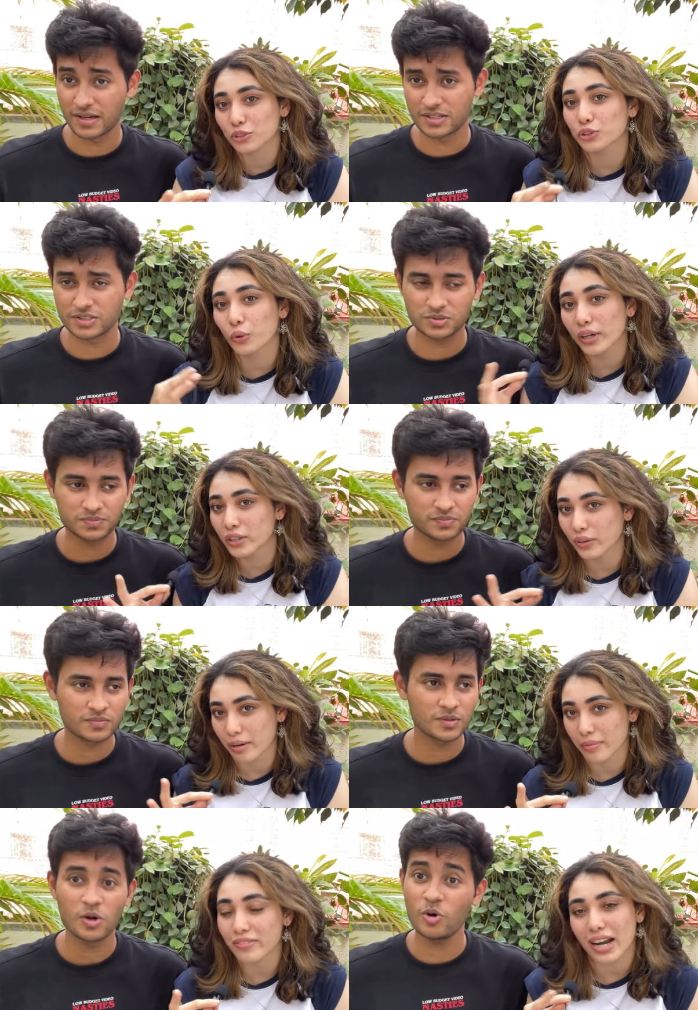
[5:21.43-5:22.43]
Speaker 1: to show it to
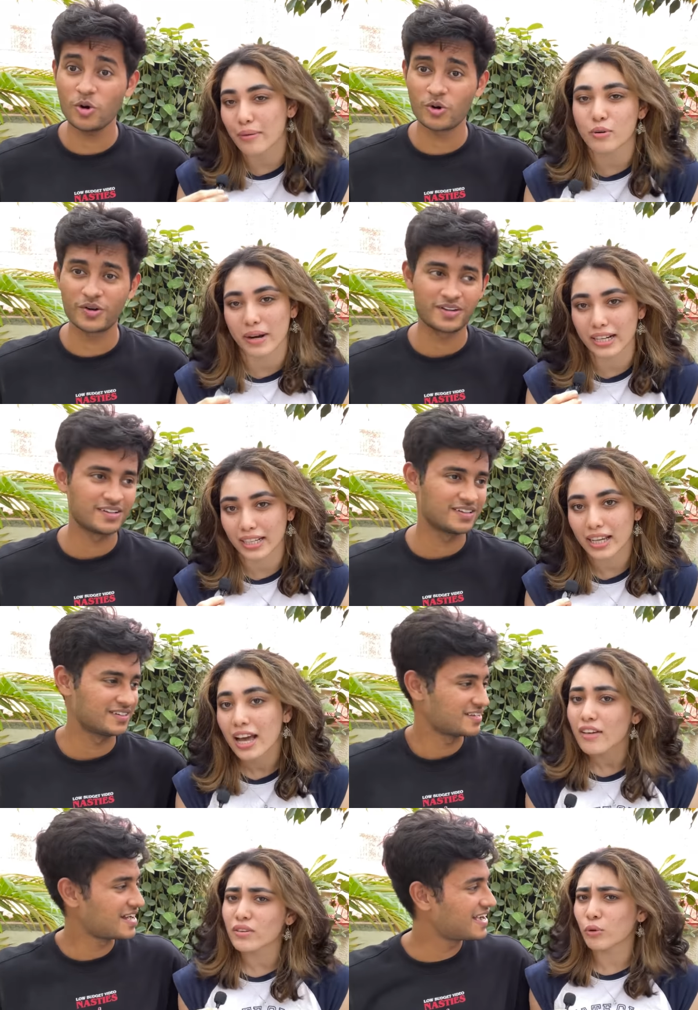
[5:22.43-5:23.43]
him. Even oh. I'm romantic.
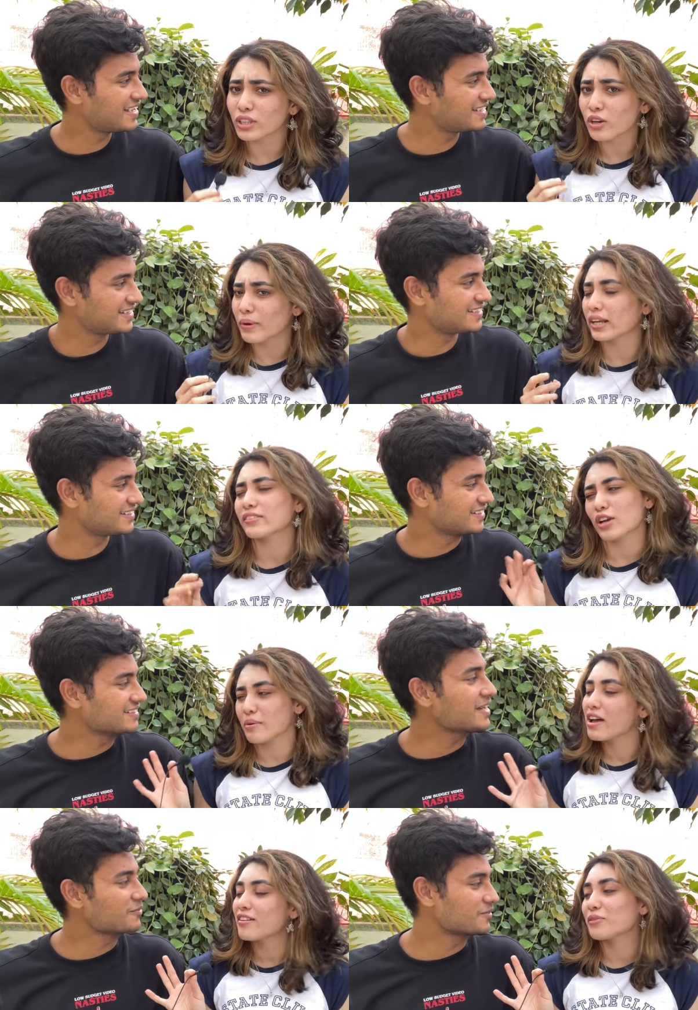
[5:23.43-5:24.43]
We I, both are romantic.
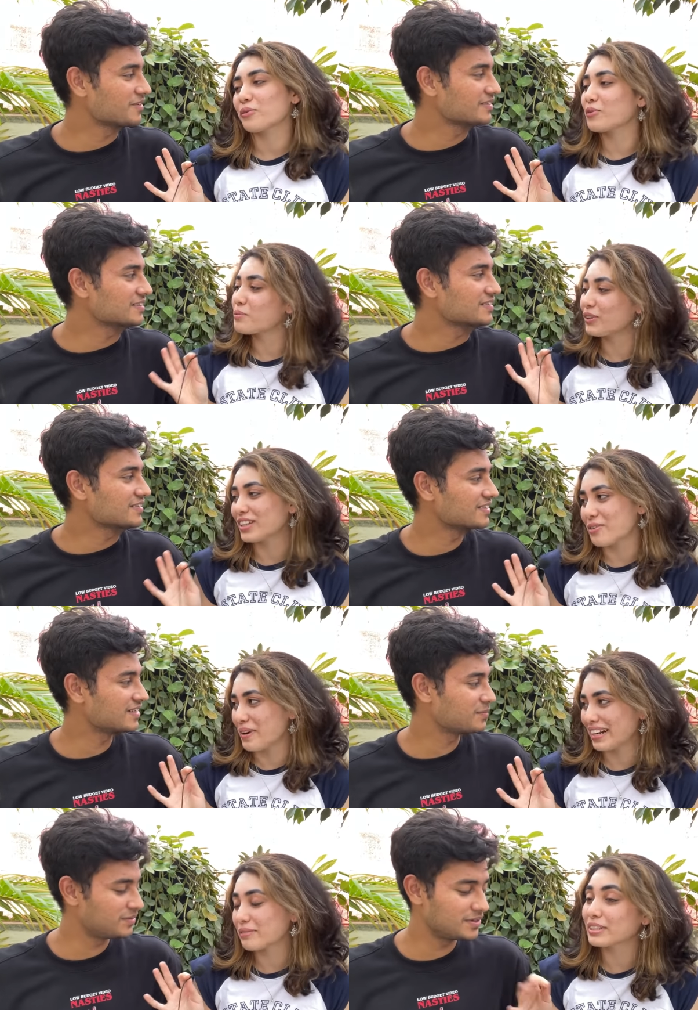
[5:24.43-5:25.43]
Yeah. We, both are
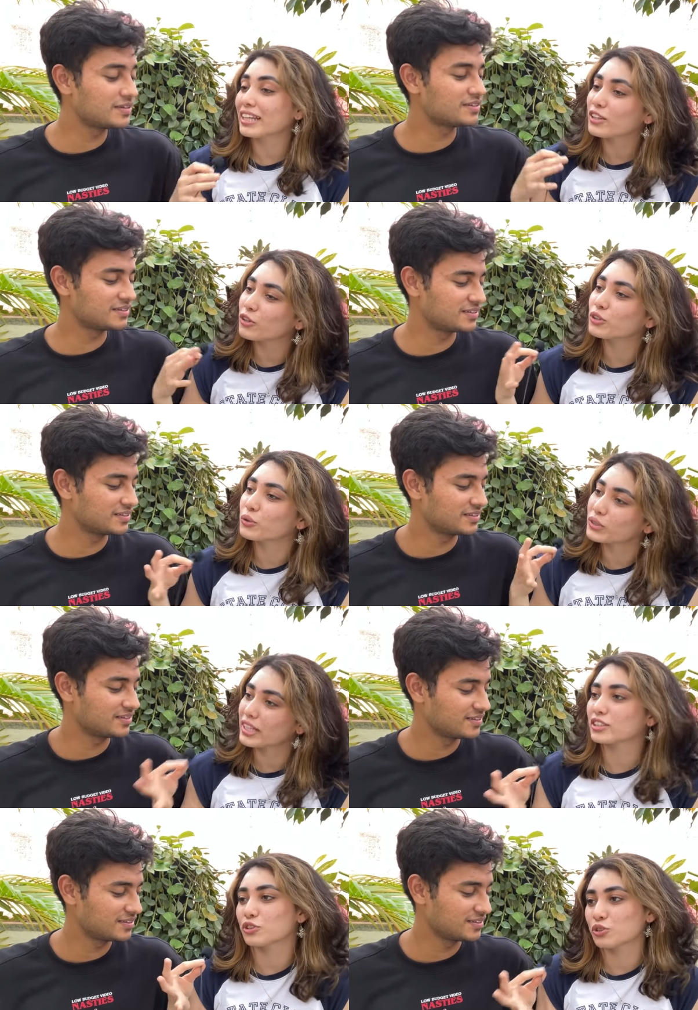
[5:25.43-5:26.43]
romantic. But, but, then you do
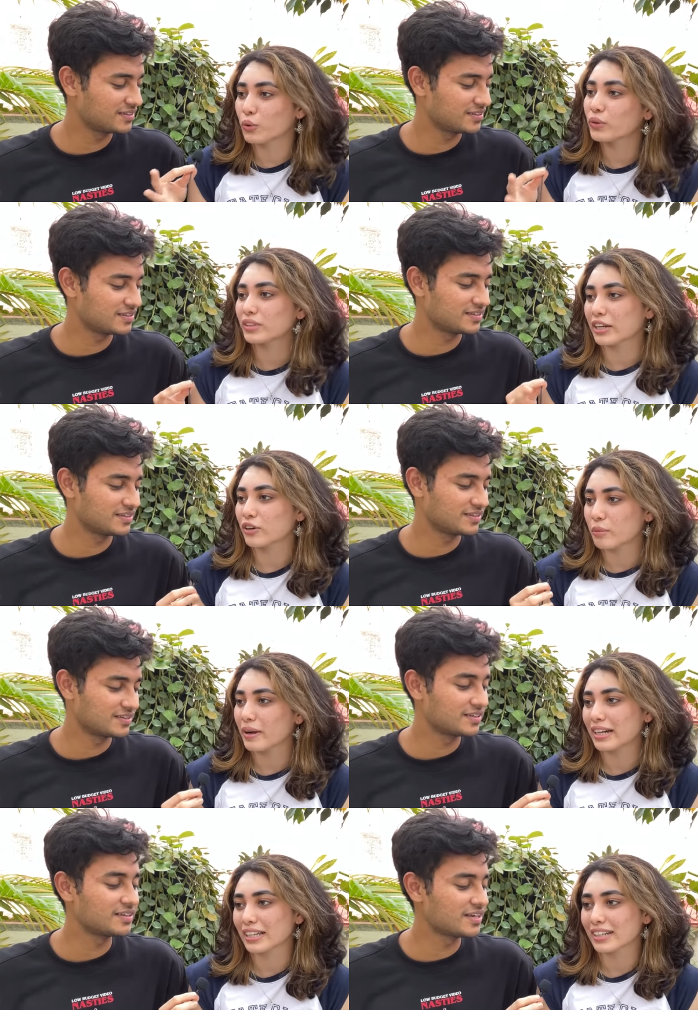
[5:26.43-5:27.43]
things to show that you're
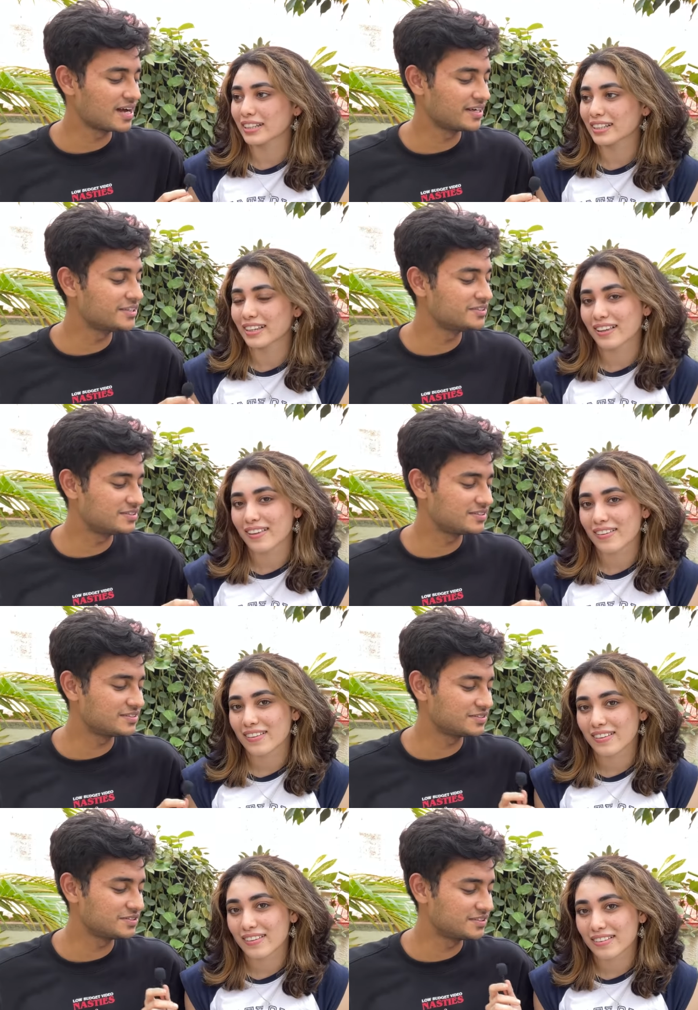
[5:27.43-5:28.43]
romantic.
Speaker 2: Yeah, I did.
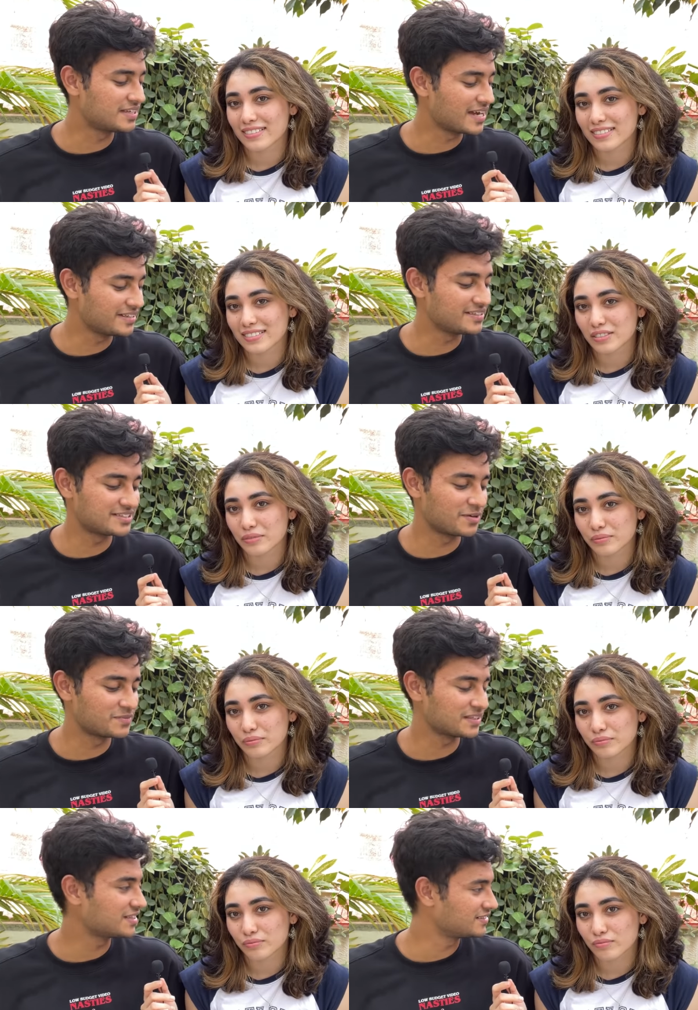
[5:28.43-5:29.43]
I did
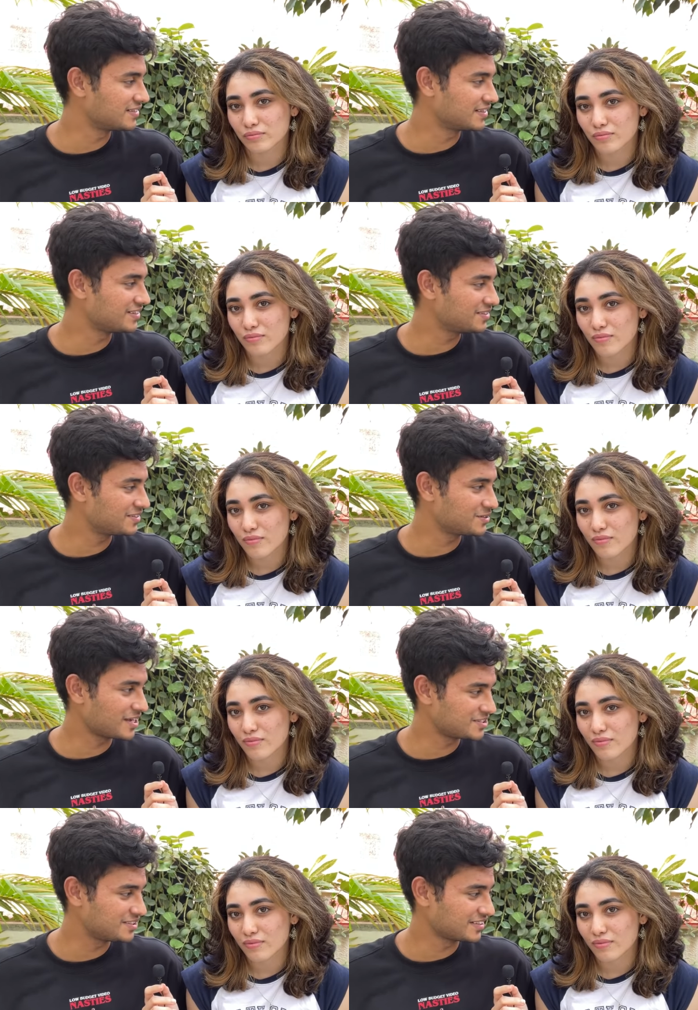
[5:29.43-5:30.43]
something the other day to
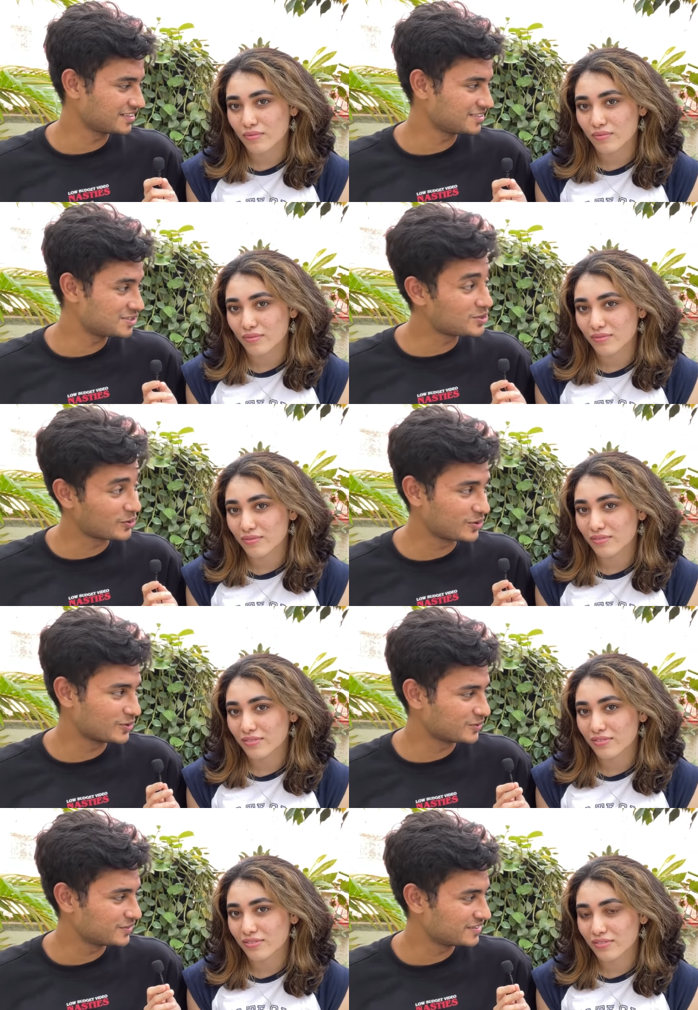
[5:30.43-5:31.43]
actually show
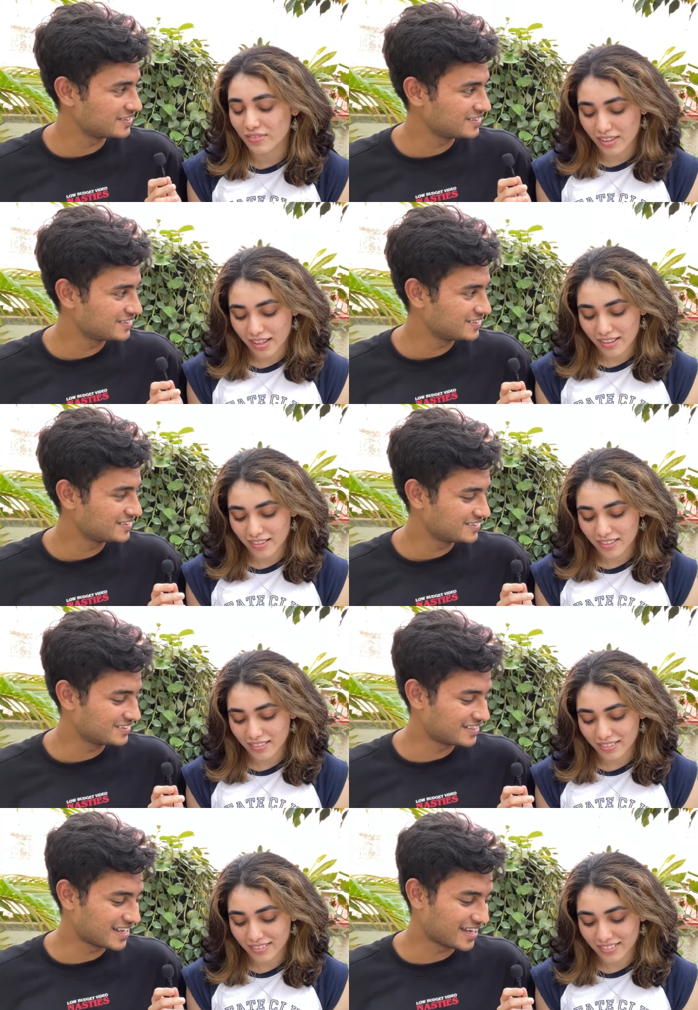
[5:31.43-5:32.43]
you
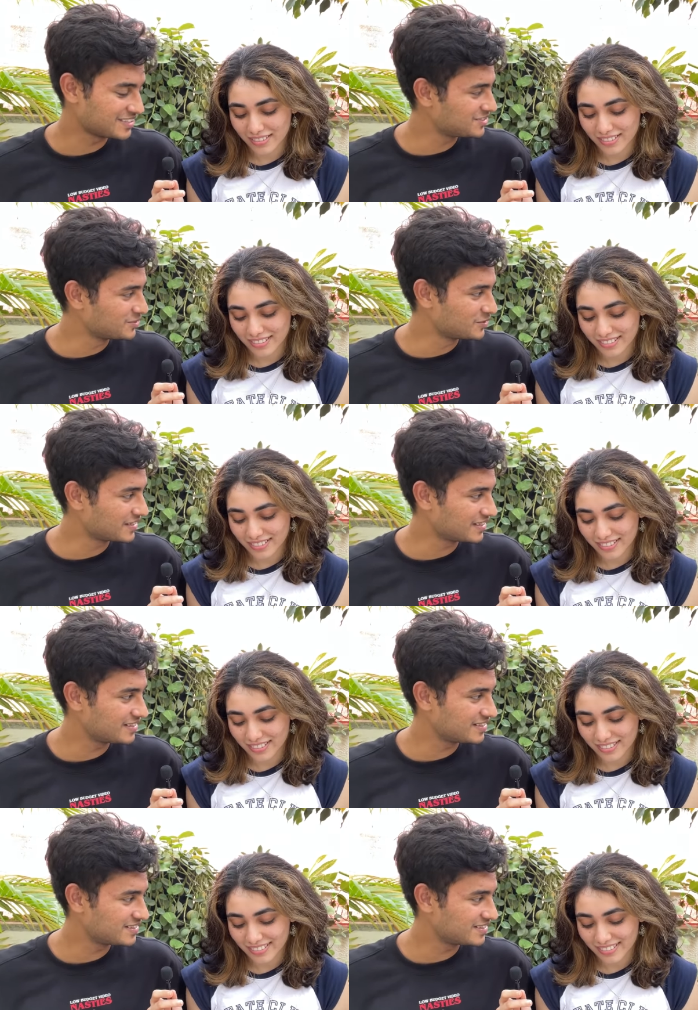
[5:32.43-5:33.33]
that I actually do care.